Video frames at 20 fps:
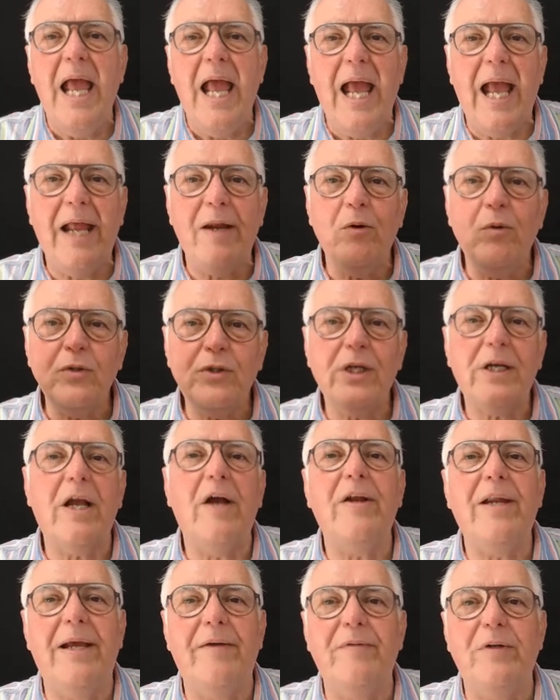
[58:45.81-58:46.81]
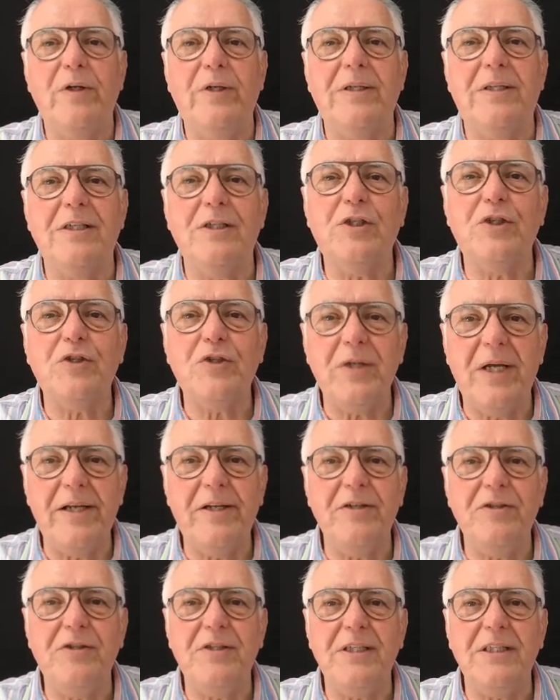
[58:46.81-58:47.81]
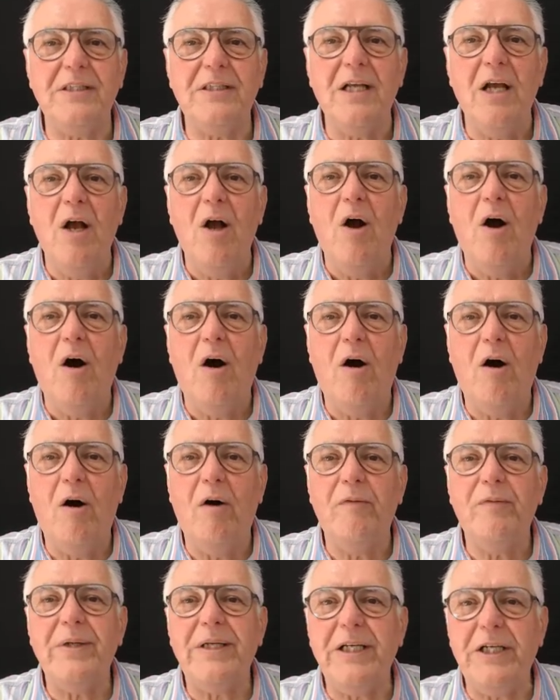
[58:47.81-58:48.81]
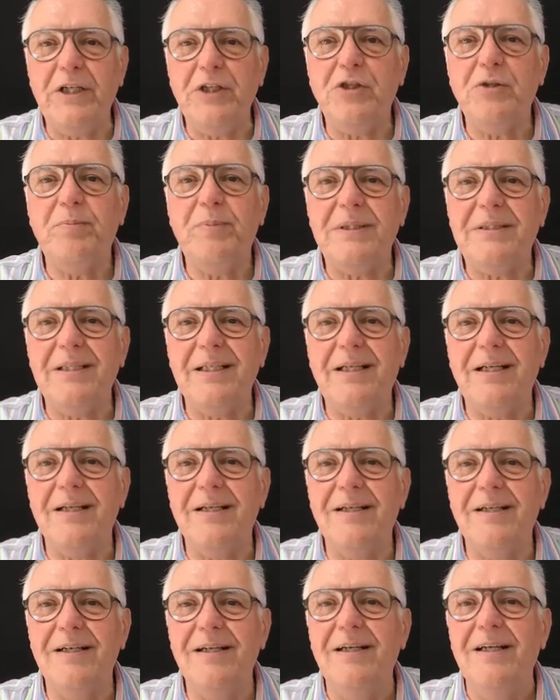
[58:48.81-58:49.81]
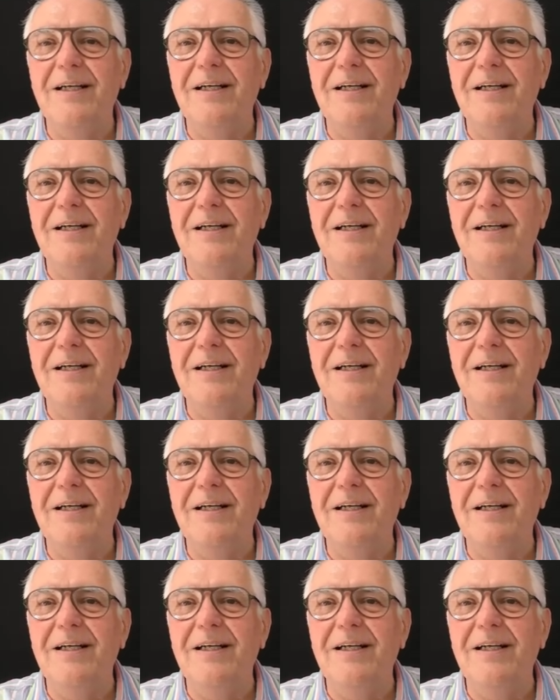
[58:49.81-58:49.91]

and also go and have a look at the strategies of each particular